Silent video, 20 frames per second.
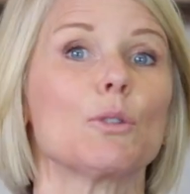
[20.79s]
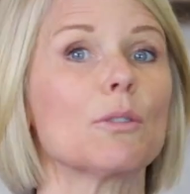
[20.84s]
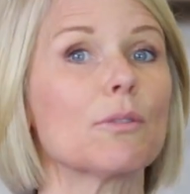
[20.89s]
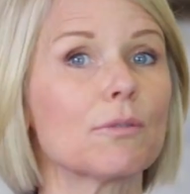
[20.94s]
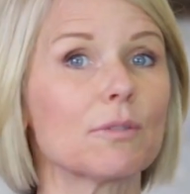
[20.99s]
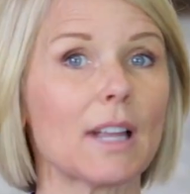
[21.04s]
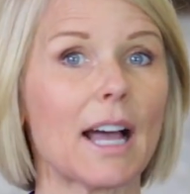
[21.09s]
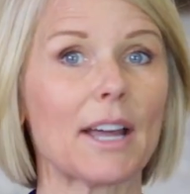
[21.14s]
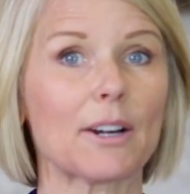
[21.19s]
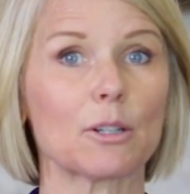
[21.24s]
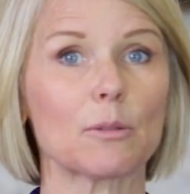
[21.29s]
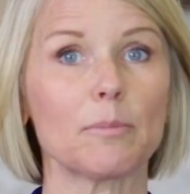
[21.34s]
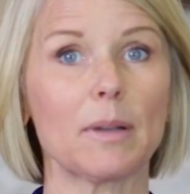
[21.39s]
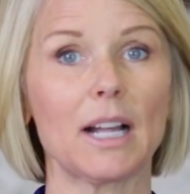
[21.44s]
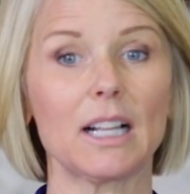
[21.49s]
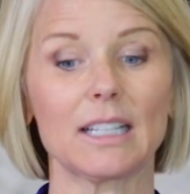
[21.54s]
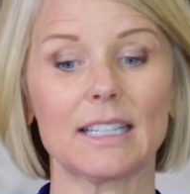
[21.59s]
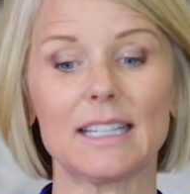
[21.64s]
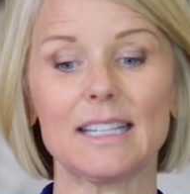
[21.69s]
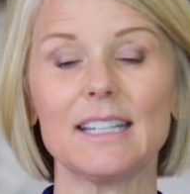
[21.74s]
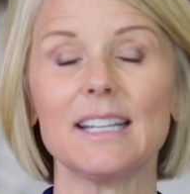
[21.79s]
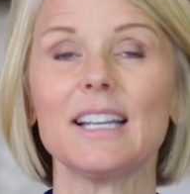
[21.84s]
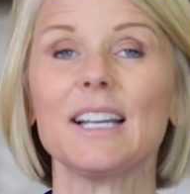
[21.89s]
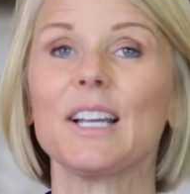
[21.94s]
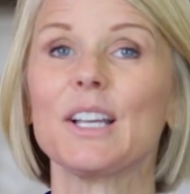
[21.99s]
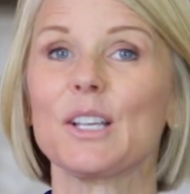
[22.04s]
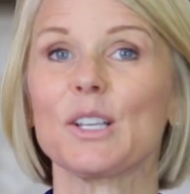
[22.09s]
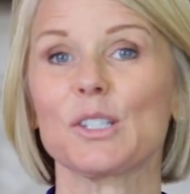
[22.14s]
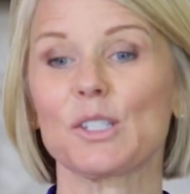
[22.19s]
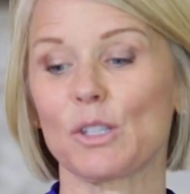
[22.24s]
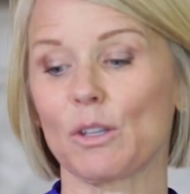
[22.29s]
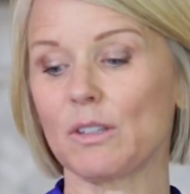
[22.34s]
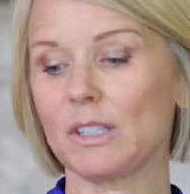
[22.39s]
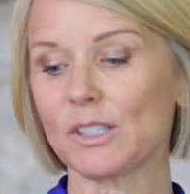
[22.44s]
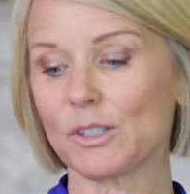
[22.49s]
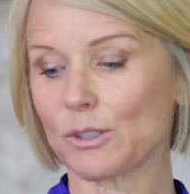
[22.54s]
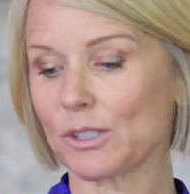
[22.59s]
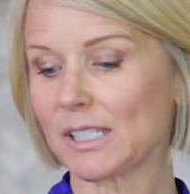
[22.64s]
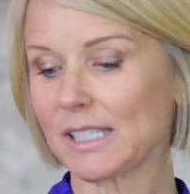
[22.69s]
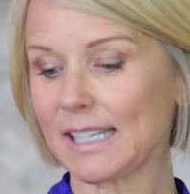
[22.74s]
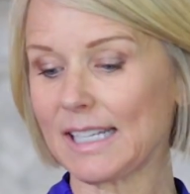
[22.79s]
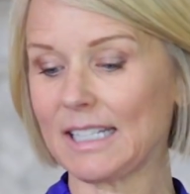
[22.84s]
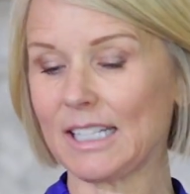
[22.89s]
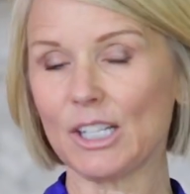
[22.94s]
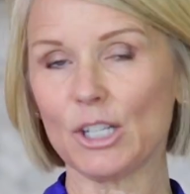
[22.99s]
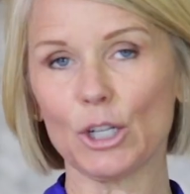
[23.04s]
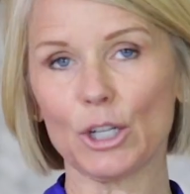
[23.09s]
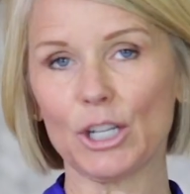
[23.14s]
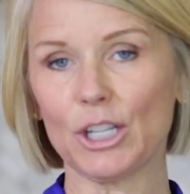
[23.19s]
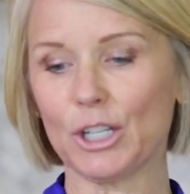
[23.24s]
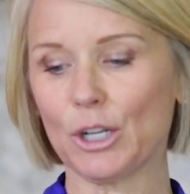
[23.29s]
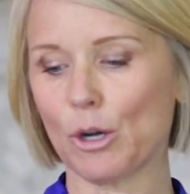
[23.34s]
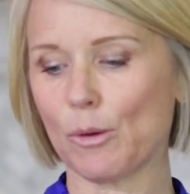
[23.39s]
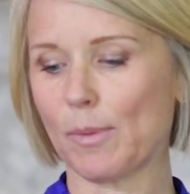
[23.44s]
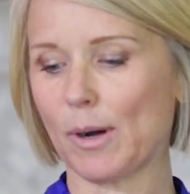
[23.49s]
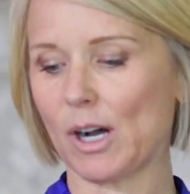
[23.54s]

you a flatter belly. So these are skinny cookie dough